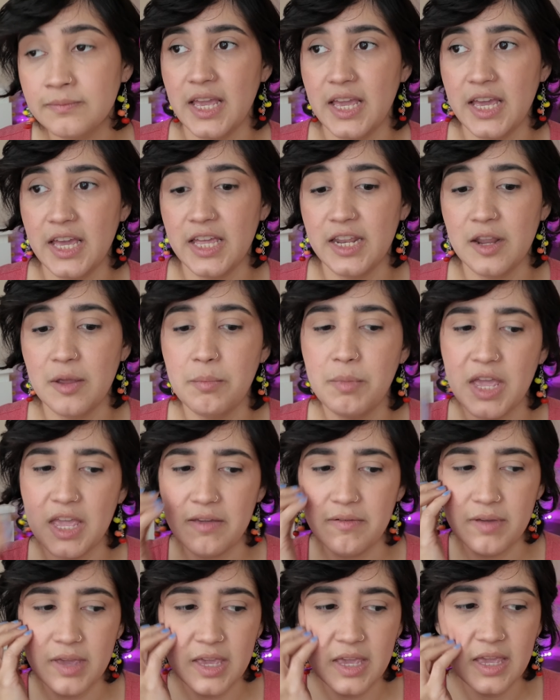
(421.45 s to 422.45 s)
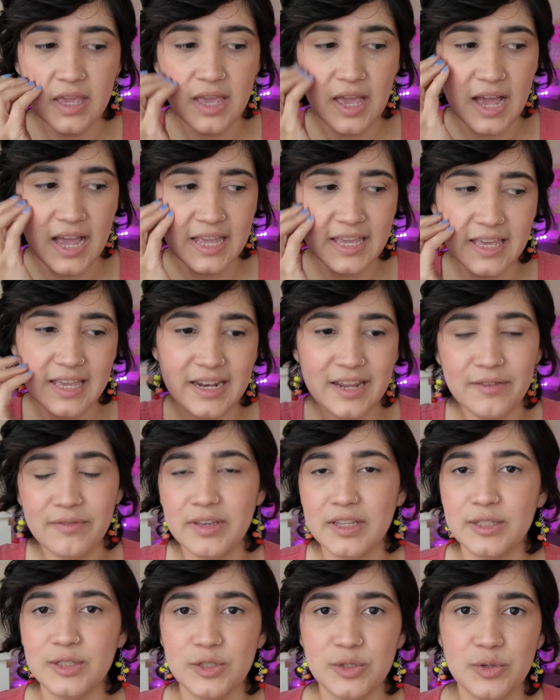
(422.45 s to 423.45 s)
And maybe I can
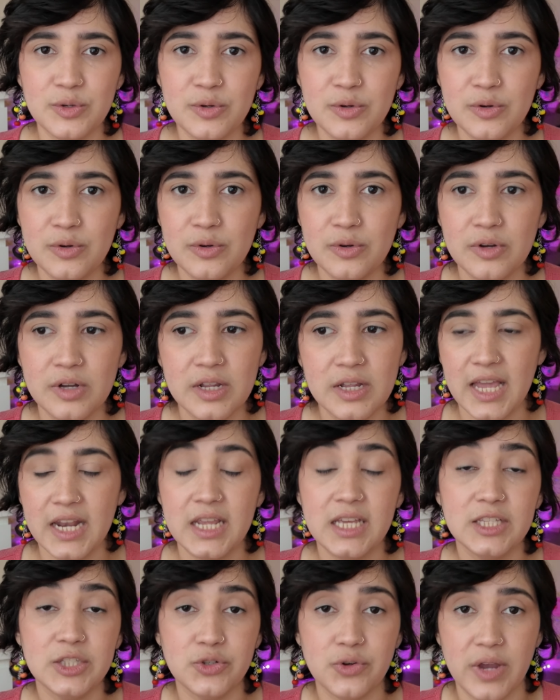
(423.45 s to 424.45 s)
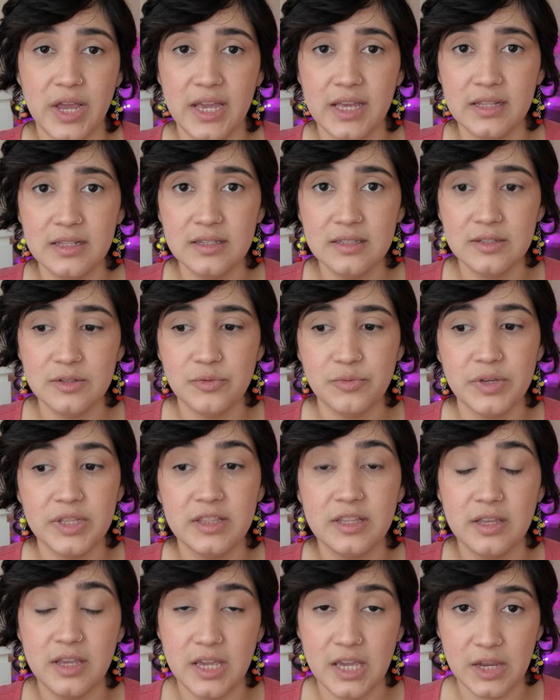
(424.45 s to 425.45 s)
even do any trends
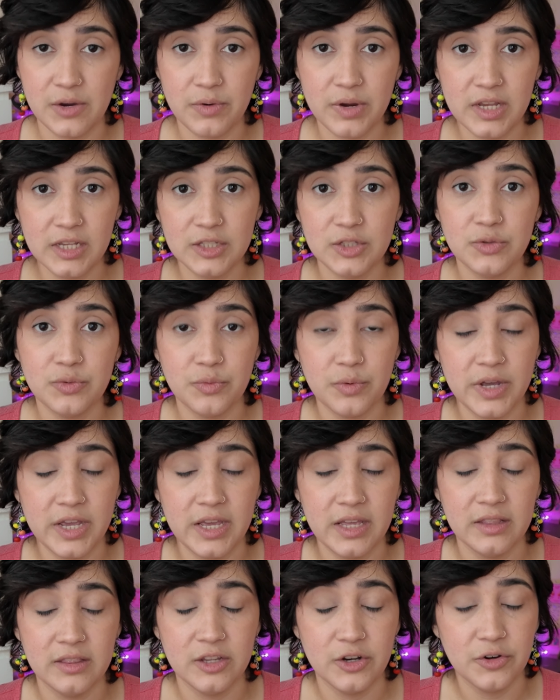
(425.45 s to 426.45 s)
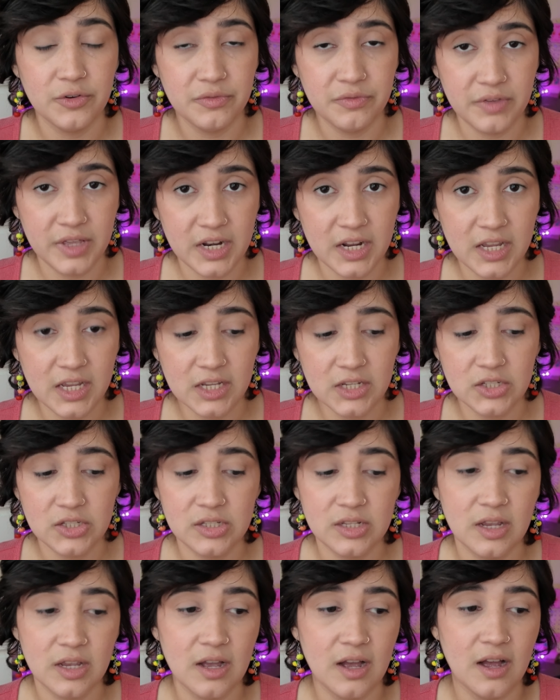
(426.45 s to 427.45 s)
with the earrings when they're
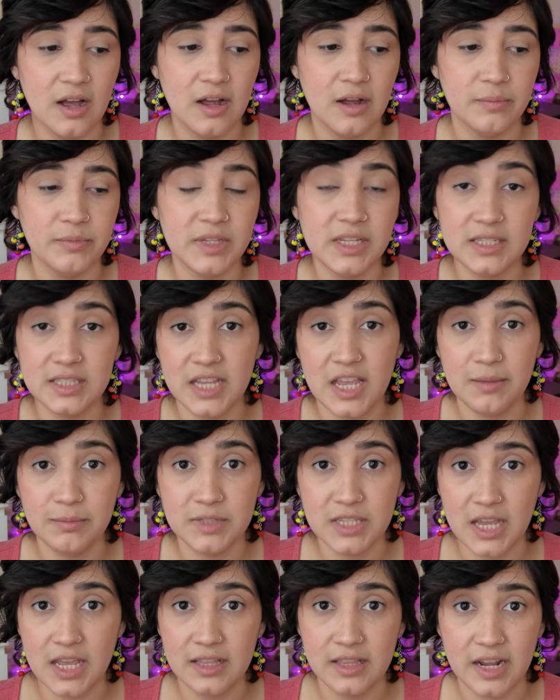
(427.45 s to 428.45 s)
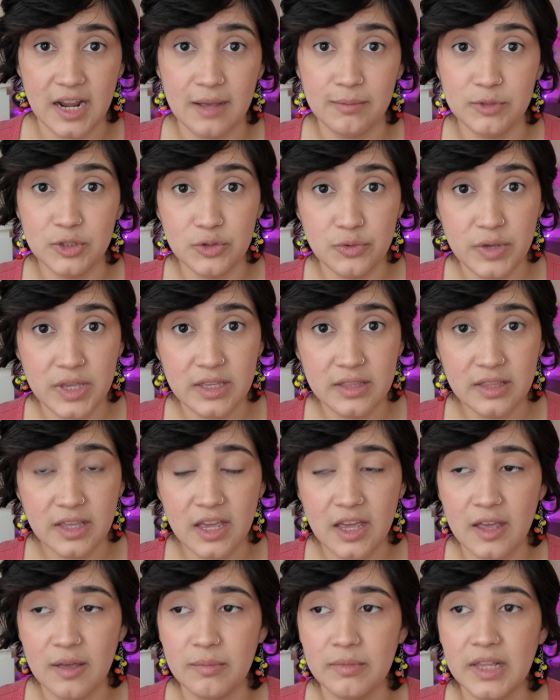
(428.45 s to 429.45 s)
finished the same day that I'm doing
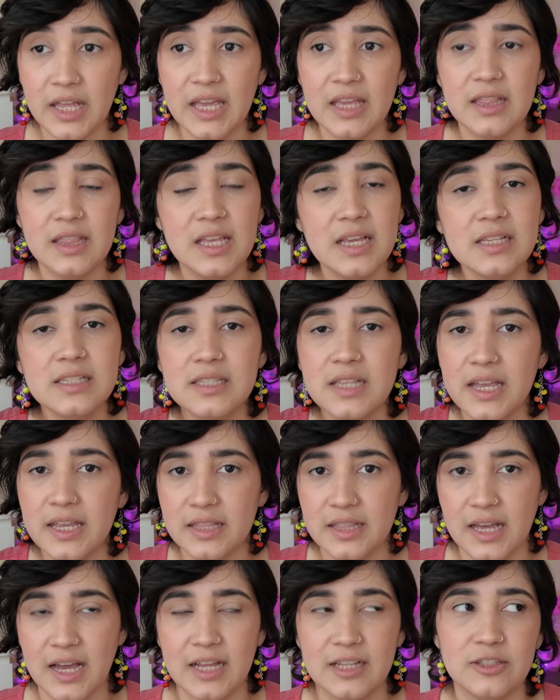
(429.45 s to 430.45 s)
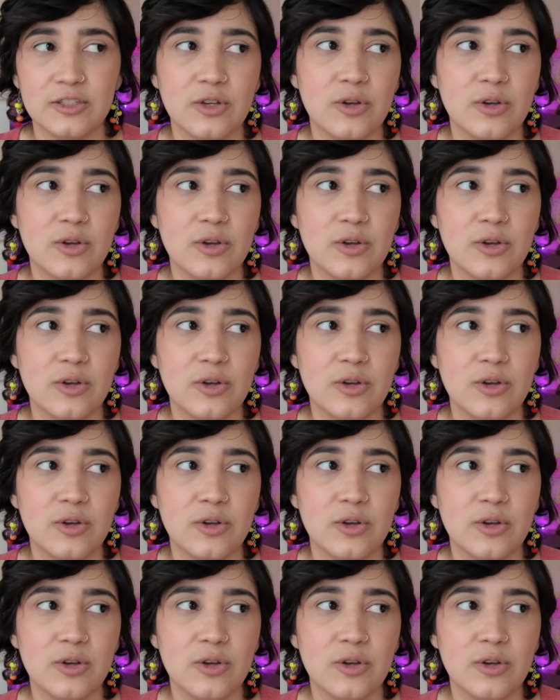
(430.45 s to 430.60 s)
them, like things like that.